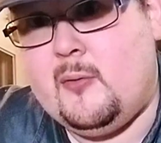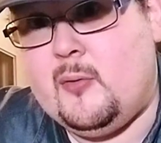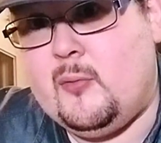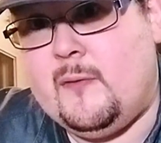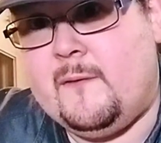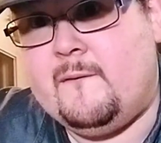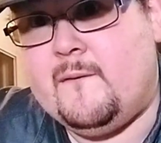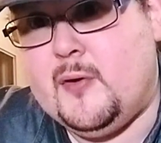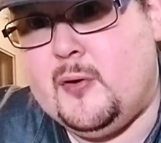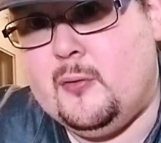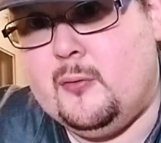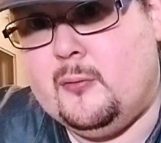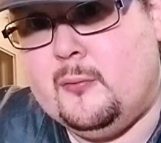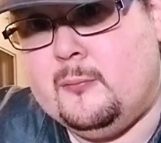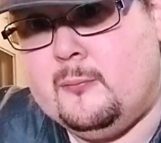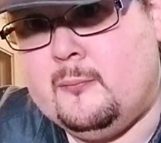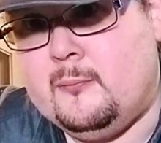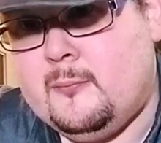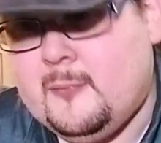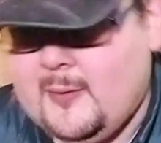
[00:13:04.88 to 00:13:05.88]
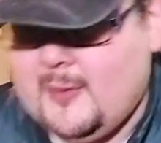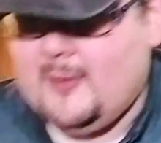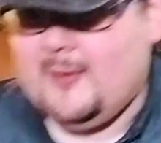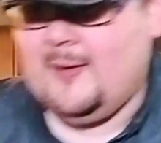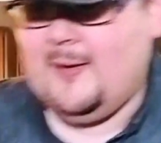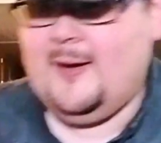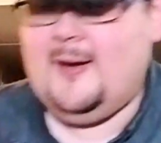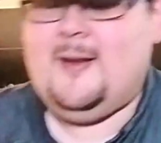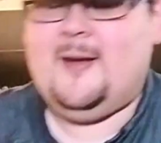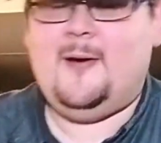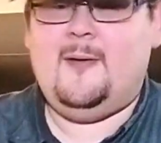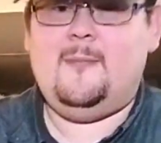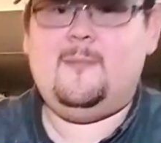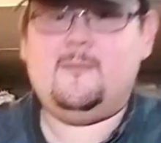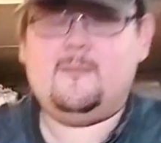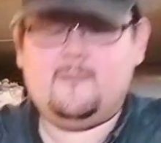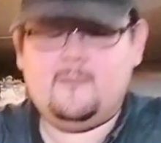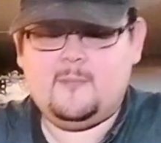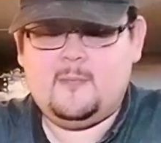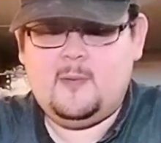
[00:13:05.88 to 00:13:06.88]
only with food. Anyhow,
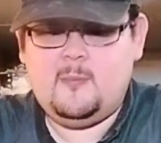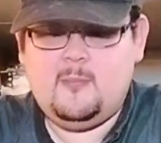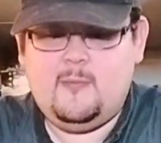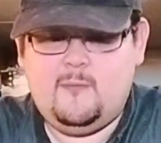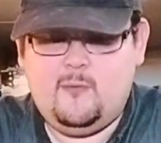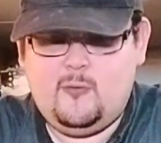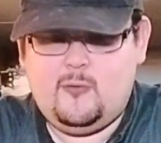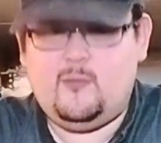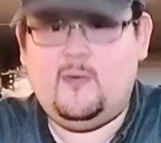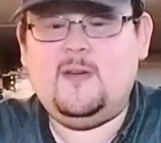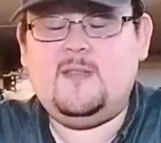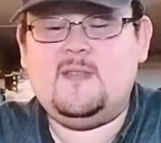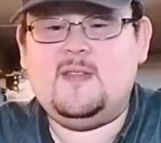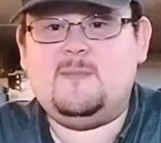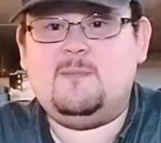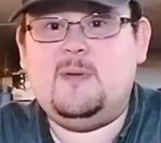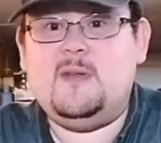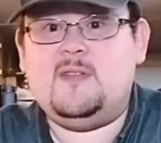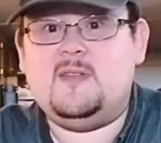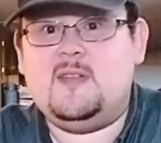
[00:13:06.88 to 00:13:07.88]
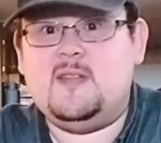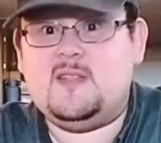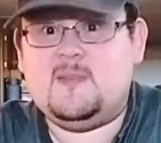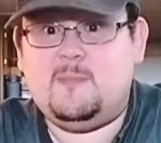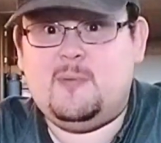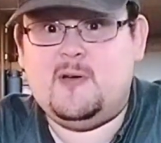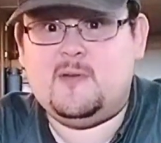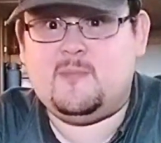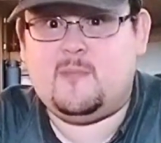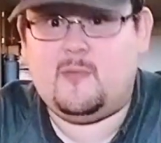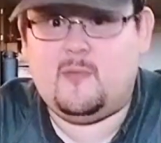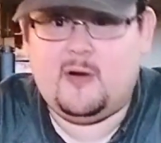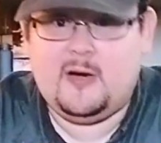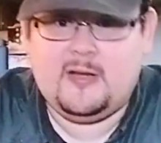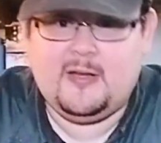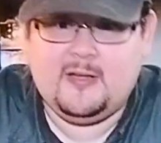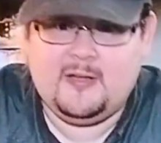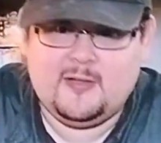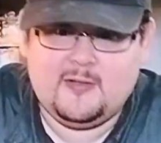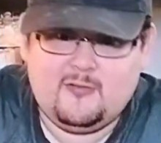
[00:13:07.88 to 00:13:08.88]
before the rest of this pizza disappears, before I
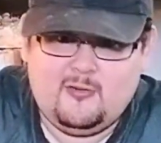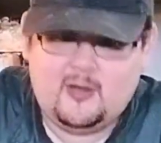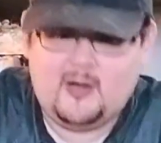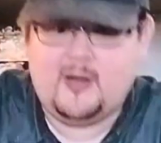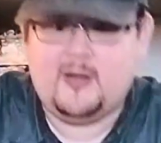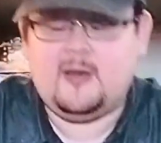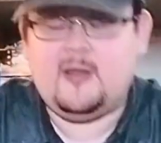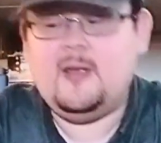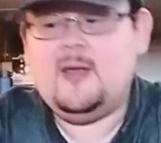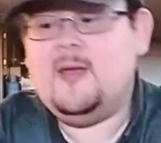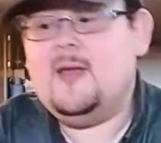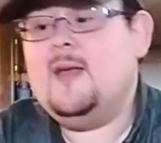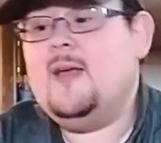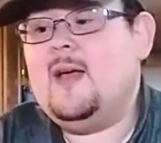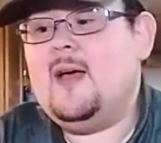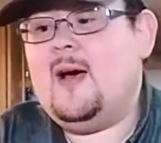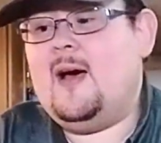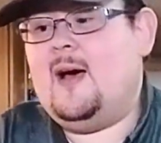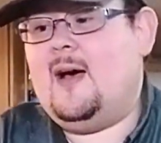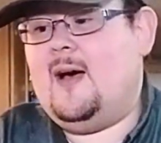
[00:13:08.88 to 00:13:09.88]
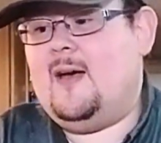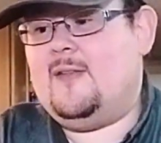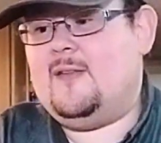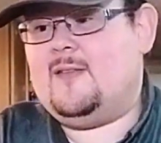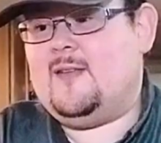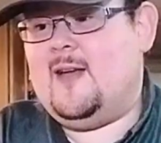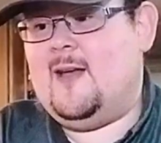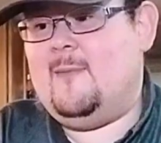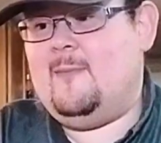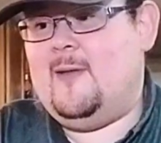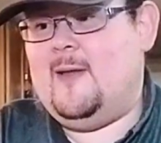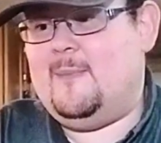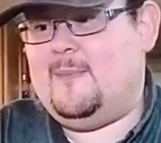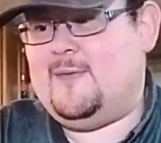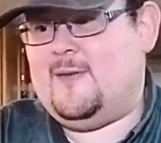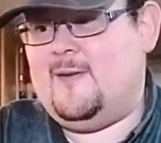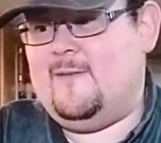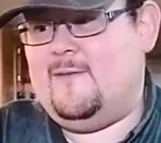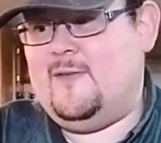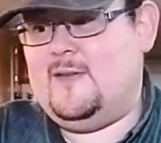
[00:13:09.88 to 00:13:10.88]
can get to try it, the time lapse
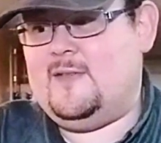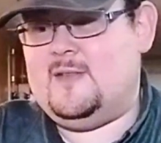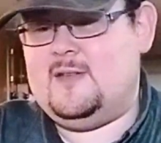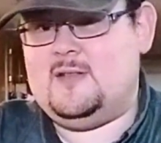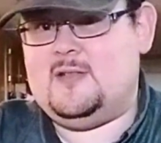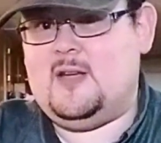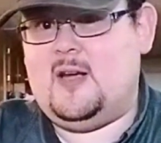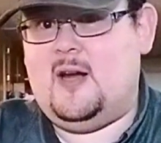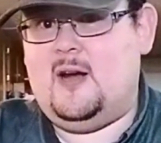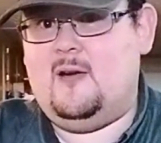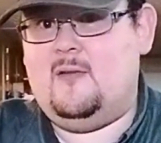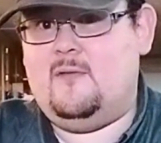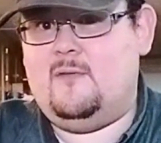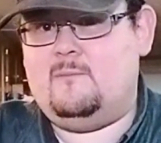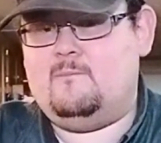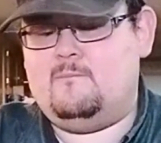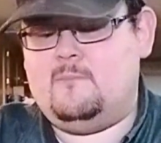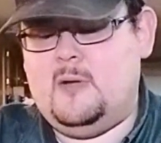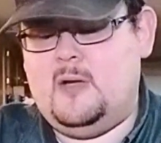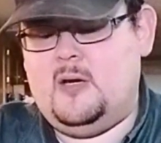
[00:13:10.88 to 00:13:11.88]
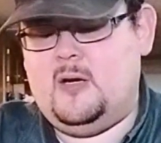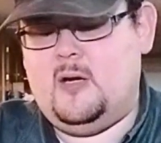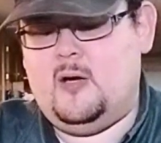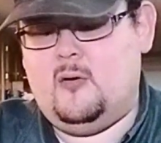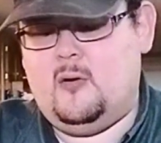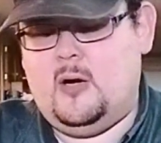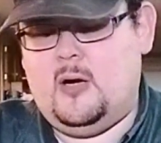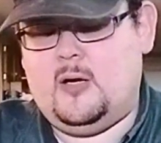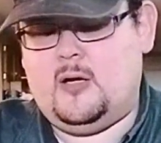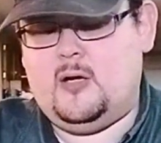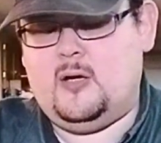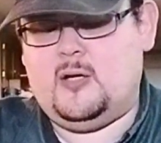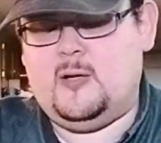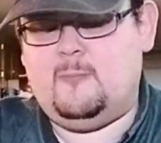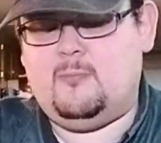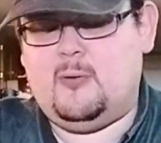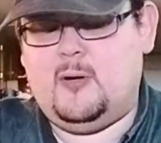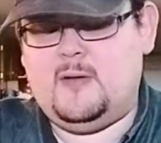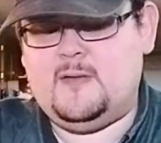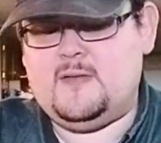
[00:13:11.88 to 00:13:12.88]
of this entire, cooking
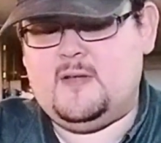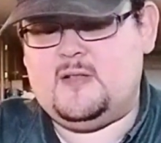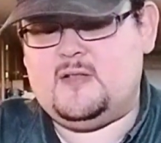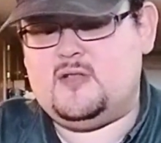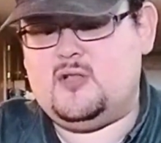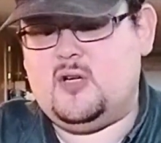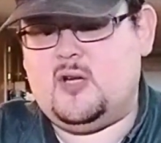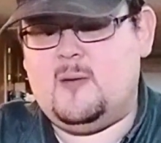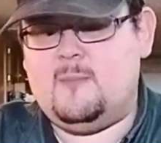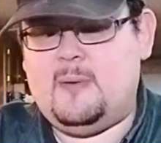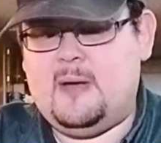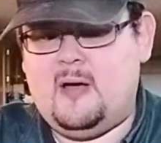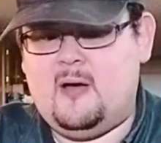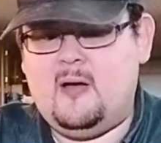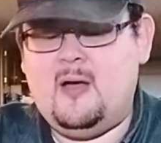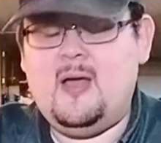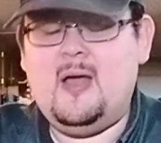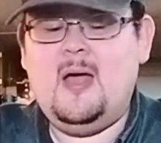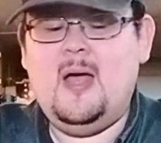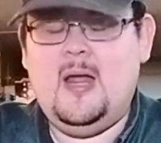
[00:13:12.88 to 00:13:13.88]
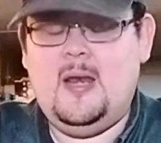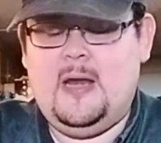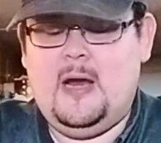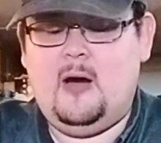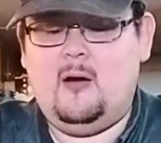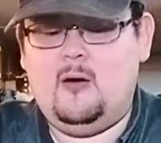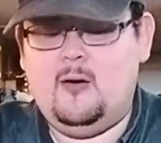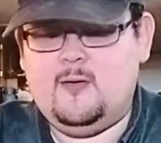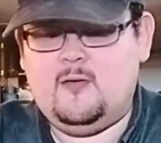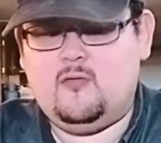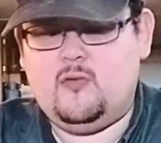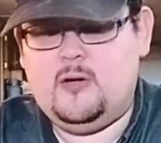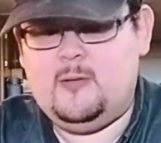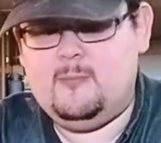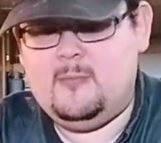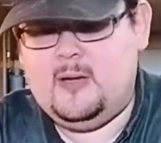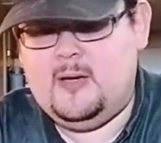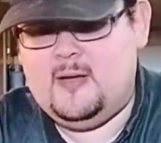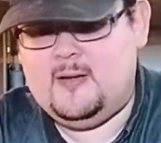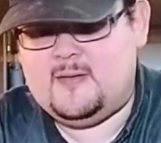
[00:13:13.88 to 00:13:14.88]
process took about an hour and 20
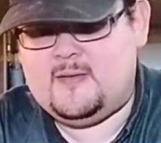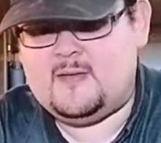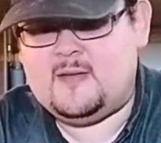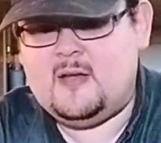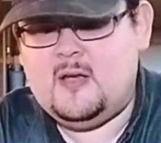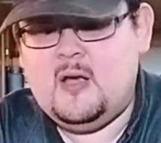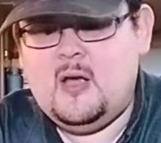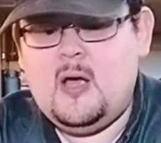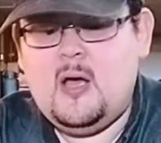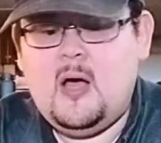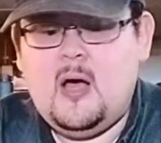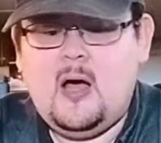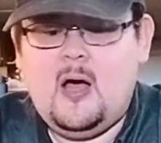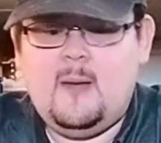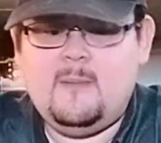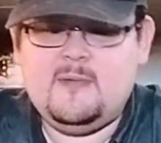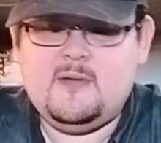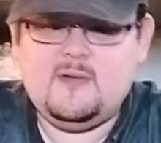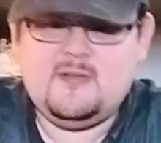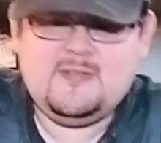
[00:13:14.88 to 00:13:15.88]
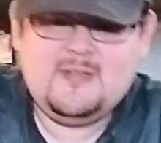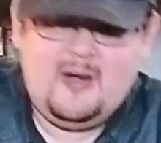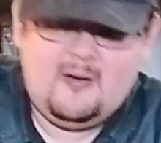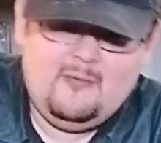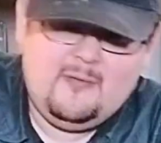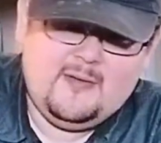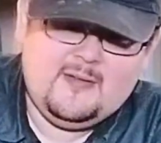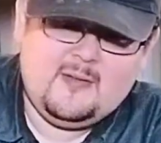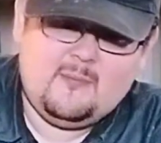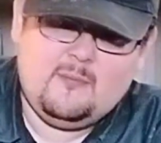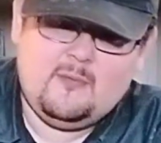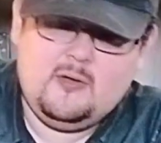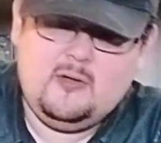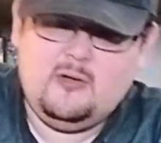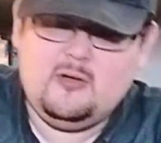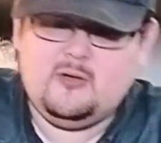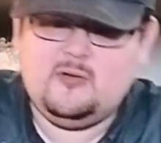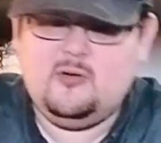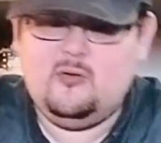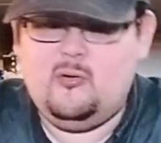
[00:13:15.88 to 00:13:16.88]
minutes. So it's not really something you
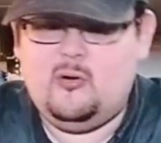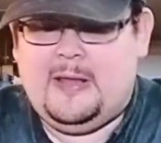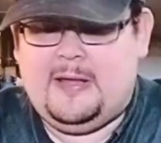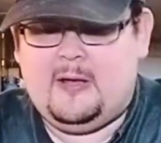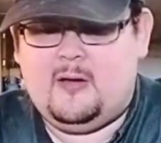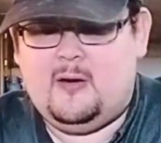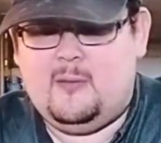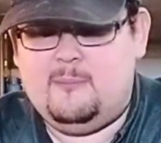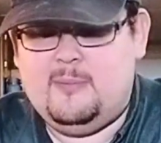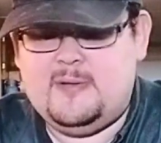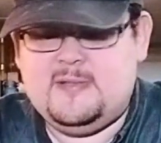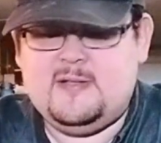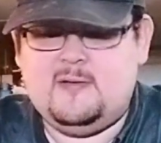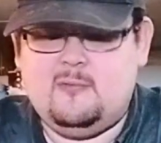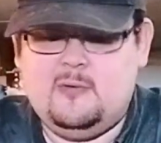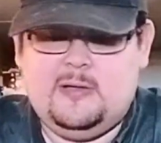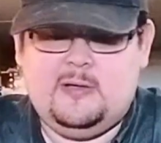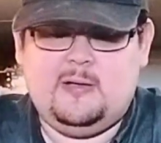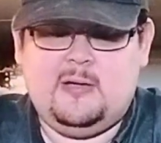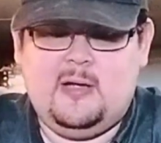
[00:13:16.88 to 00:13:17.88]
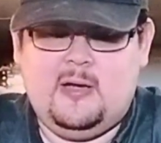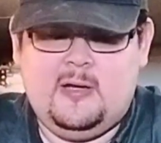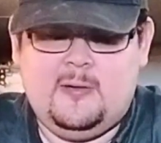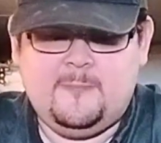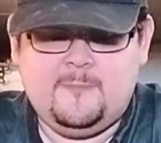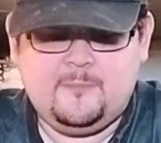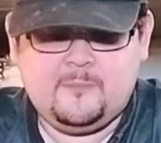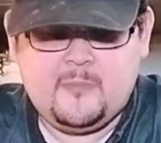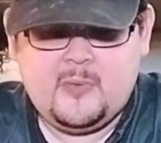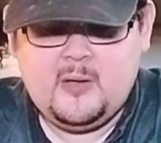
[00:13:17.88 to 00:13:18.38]
could do like on a busy weeknight.